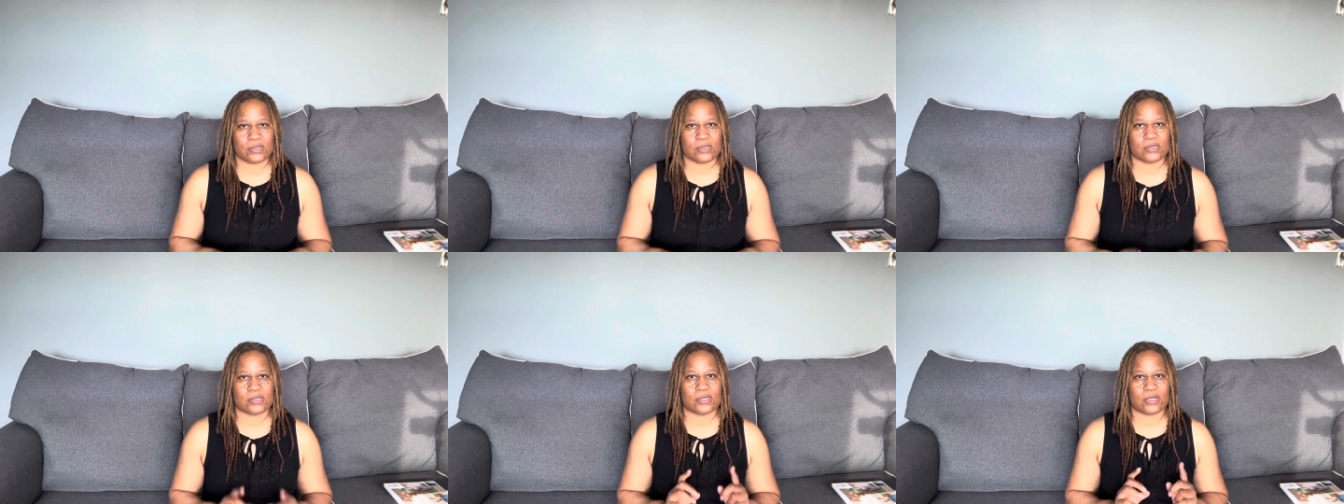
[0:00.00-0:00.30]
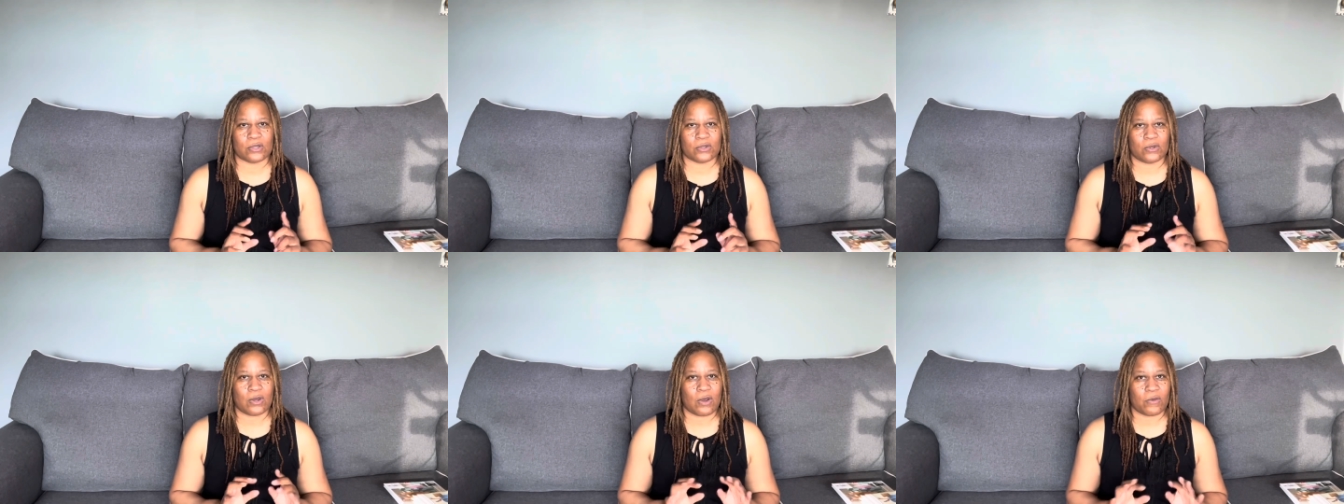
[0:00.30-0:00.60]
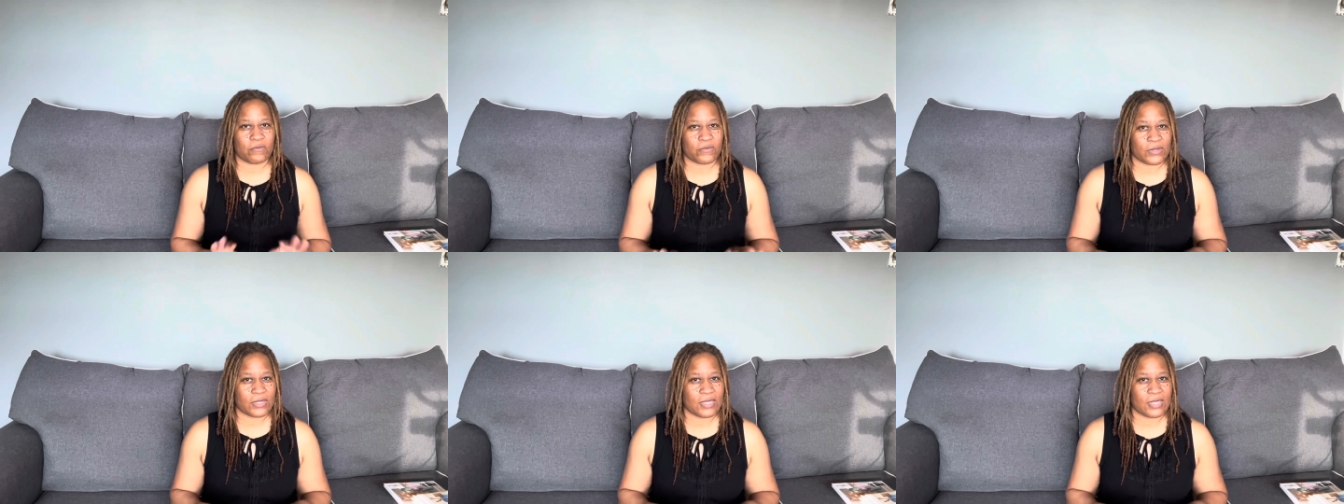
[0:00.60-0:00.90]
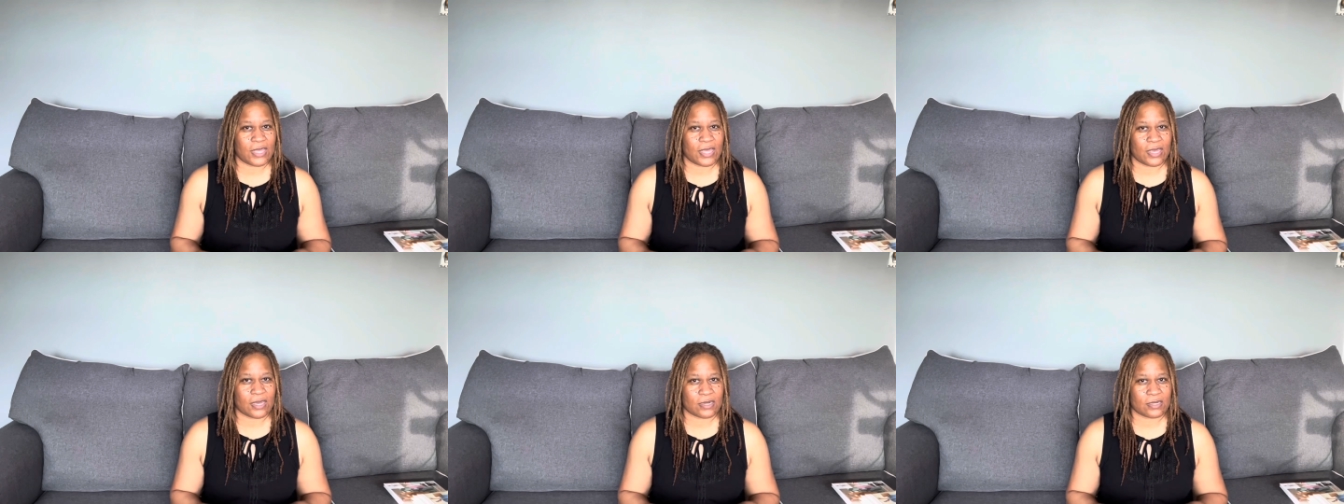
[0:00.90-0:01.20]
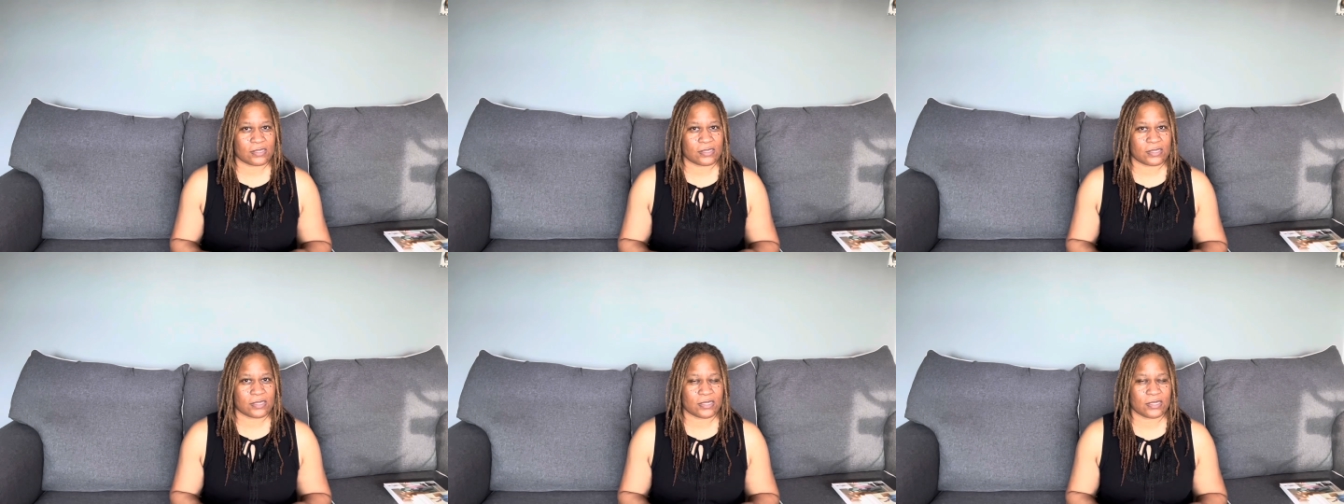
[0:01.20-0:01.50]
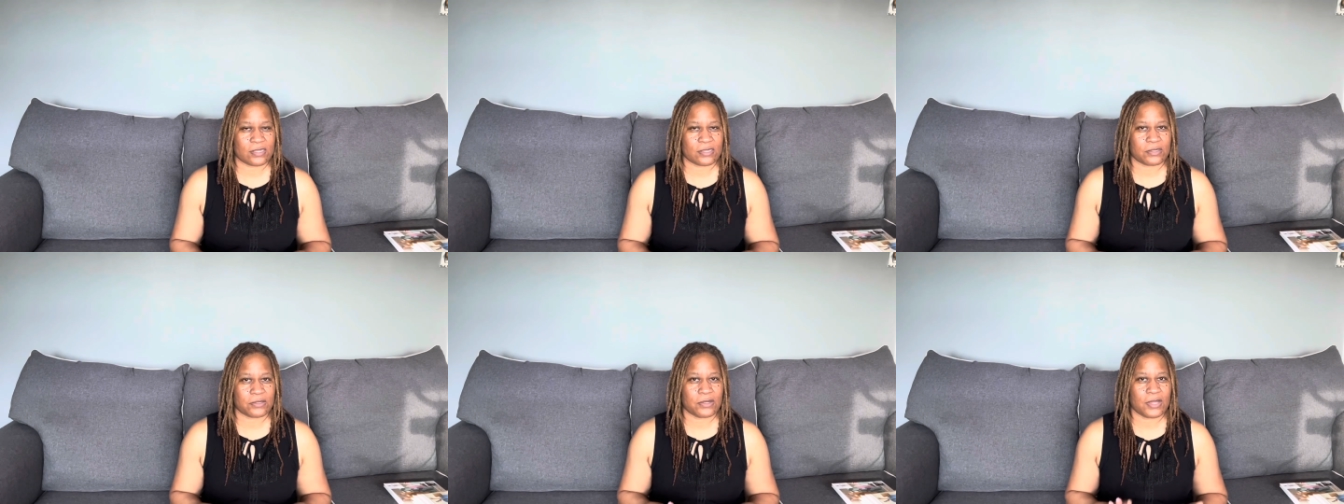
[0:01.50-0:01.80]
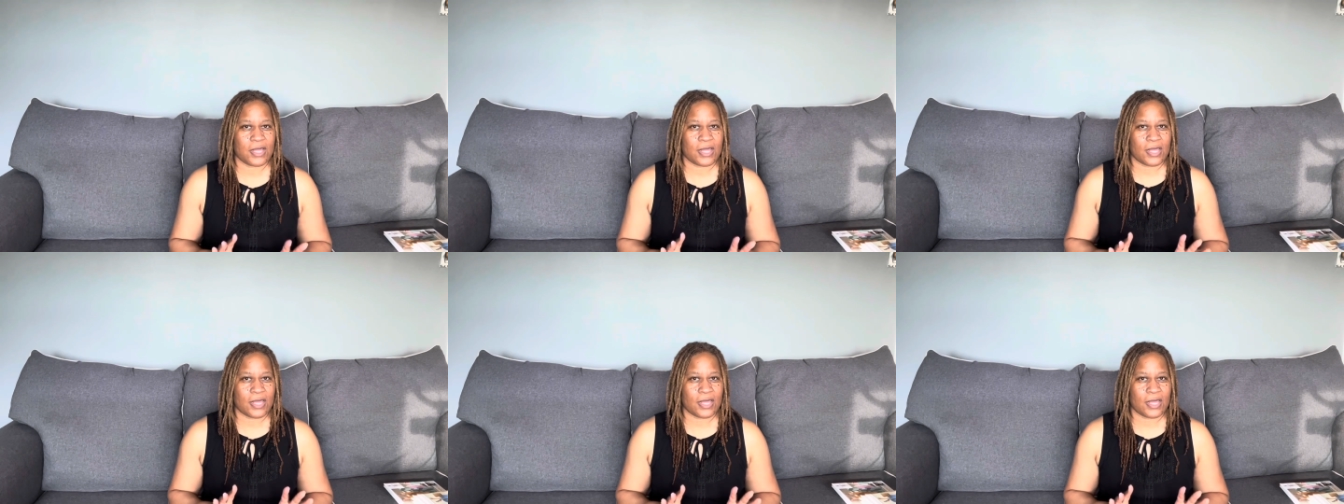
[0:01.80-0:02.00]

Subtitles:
So hopefully they are still